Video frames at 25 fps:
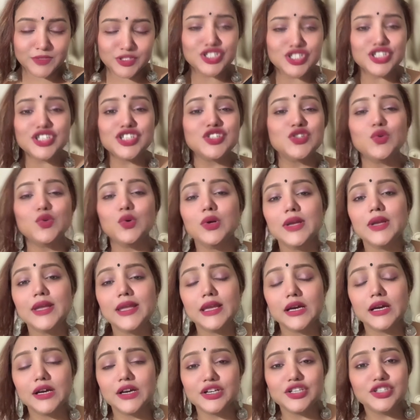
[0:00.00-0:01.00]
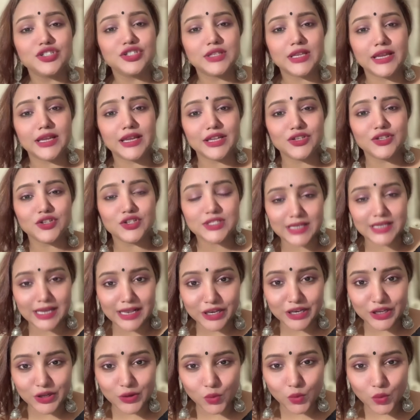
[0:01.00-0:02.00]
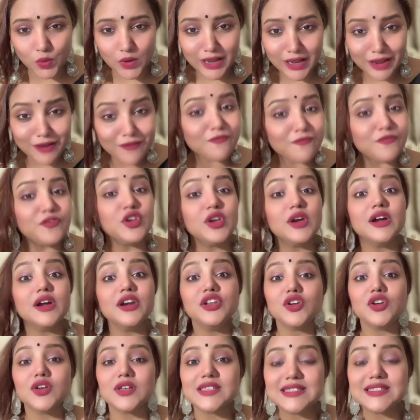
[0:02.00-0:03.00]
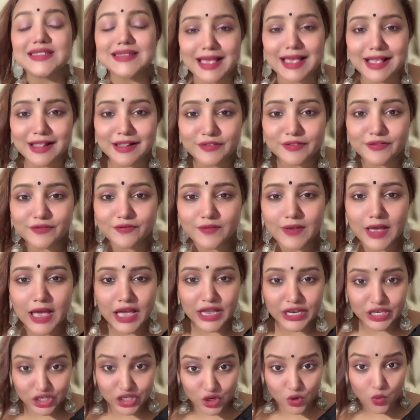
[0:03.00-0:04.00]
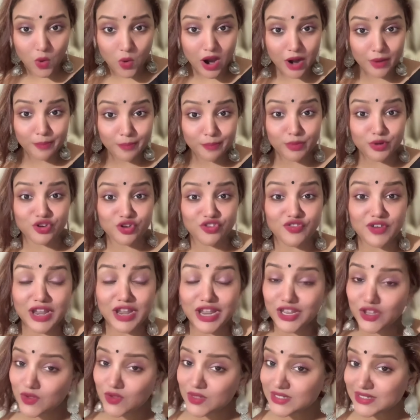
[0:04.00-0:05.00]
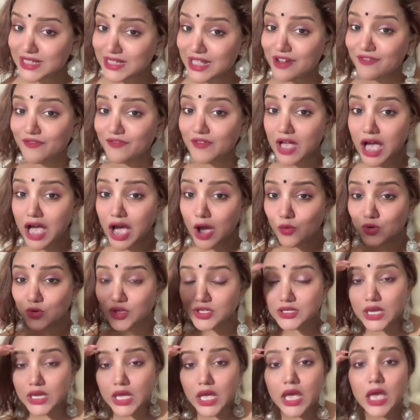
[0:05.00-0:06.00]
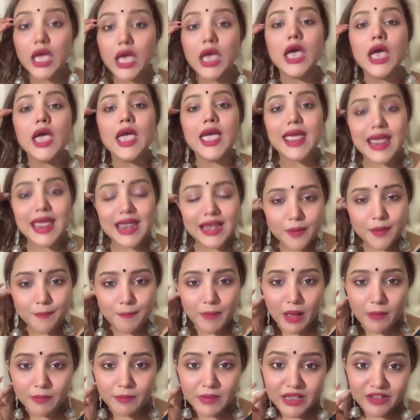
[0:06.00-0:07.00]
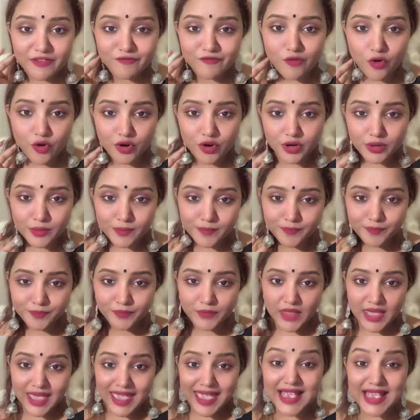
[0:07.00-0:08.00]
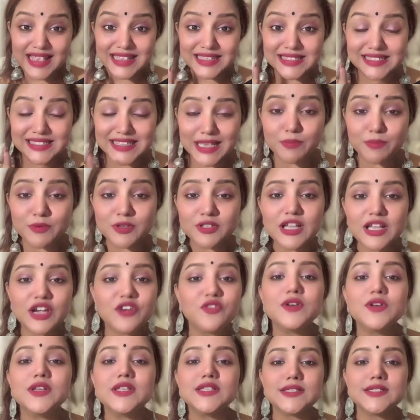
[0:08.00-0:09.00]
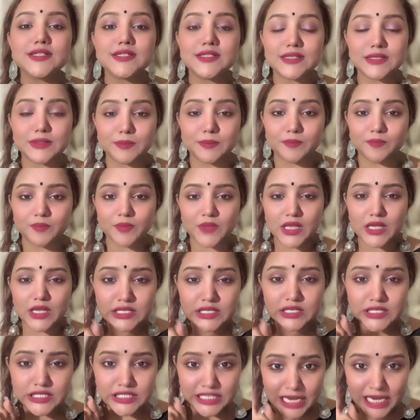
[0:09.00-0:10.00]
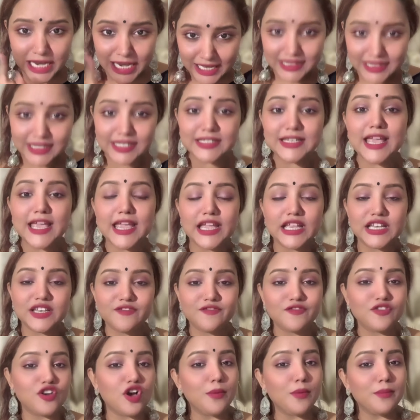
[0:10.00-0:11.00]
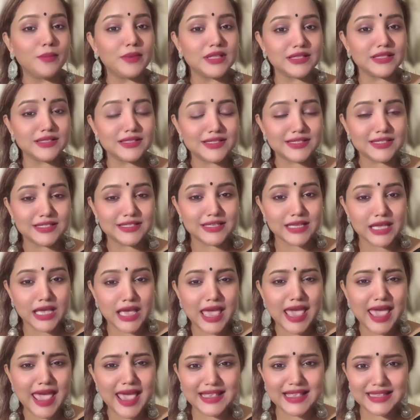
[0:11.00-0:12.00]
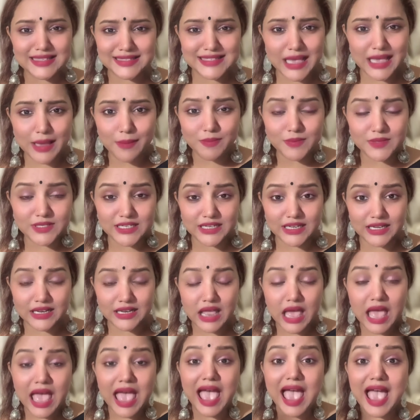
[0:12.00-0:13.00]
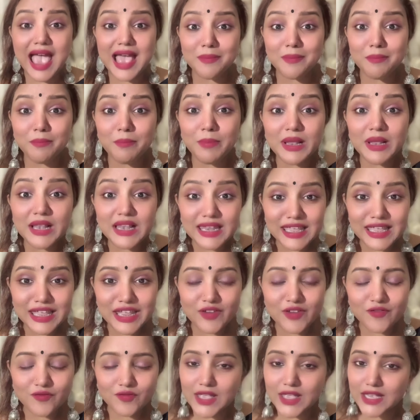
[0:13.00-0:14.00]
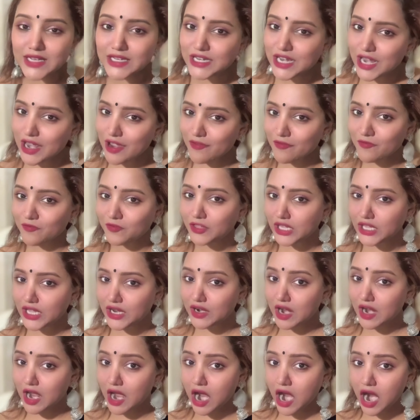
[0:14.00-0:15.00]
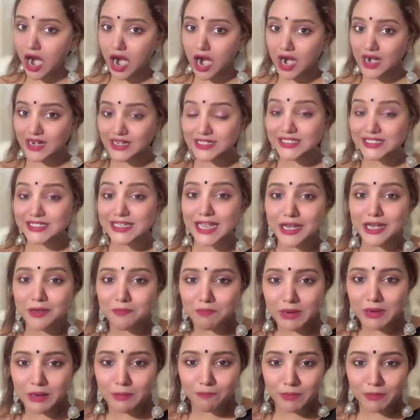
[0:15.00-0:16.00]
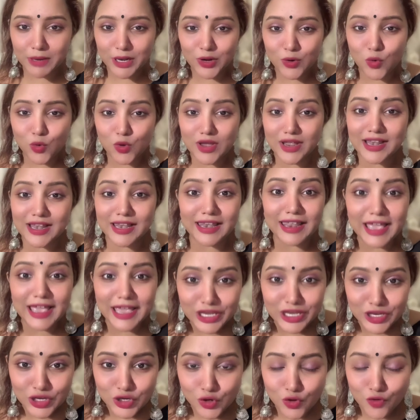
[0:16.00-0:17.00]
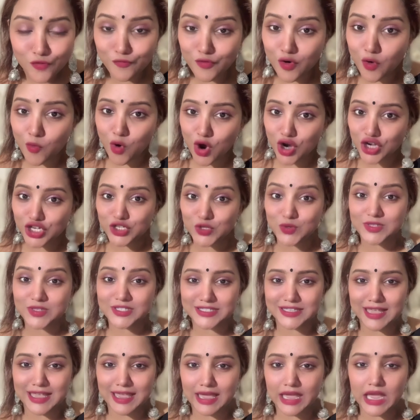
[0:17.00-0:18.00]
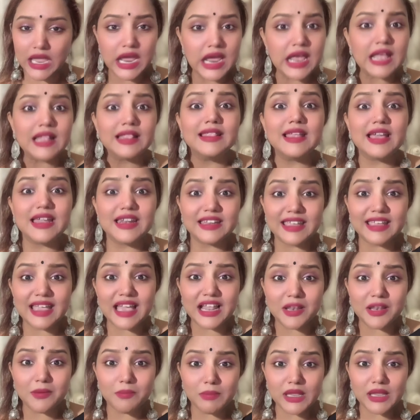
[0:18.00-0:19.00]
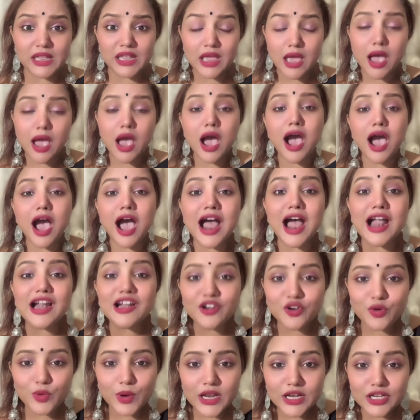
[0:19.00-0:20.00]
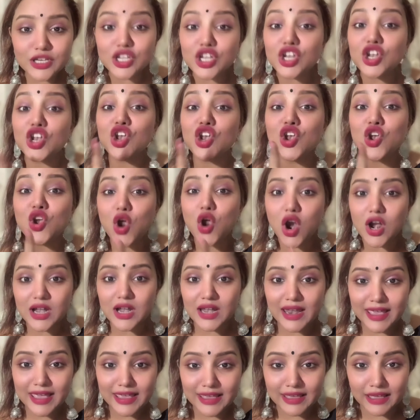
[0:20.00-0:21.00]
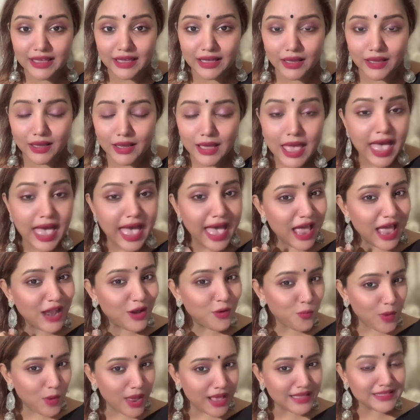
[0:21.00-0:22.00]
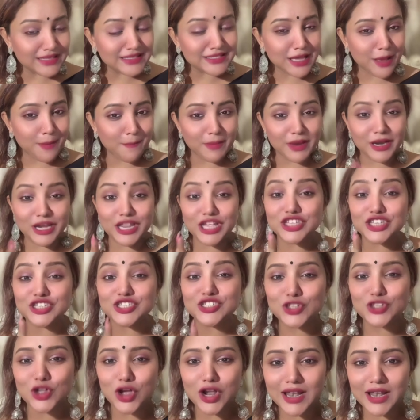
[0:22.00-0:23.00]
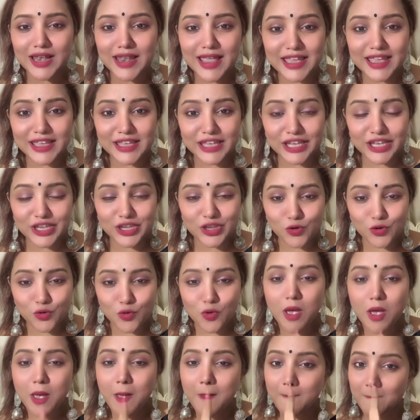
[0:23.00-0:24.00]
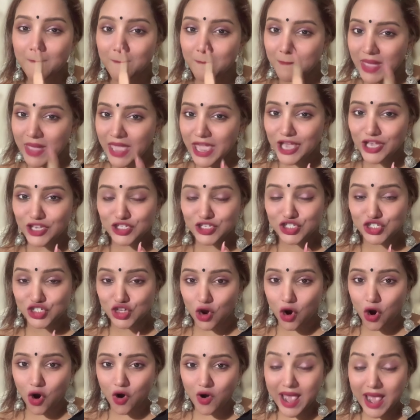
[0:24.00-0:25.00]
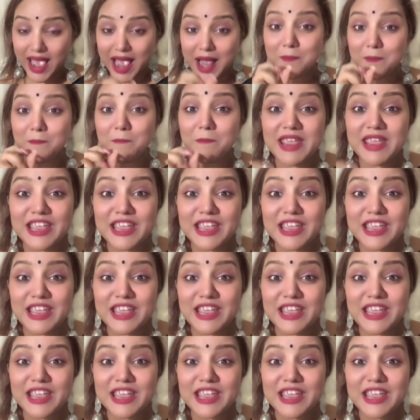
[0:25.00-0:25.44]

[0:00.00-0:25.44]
just to hear today to tell you, if you are yourself and you are portraying yourself out in a public forum, accept the criticism, take the negative comments, accept it, and believe that if there are 10 people who can like you for what you say, there can be 100 not liking. And when somebody is not liking you, make sure and